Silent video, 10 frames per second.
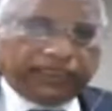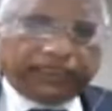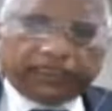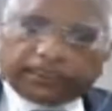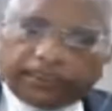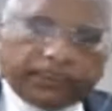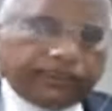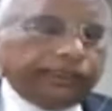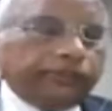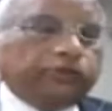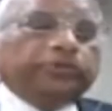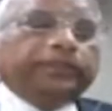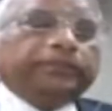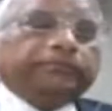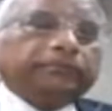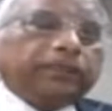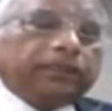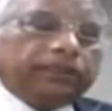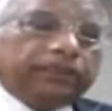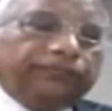industry continue to be
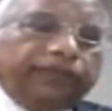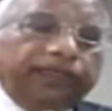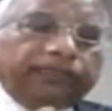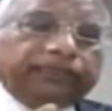suffering.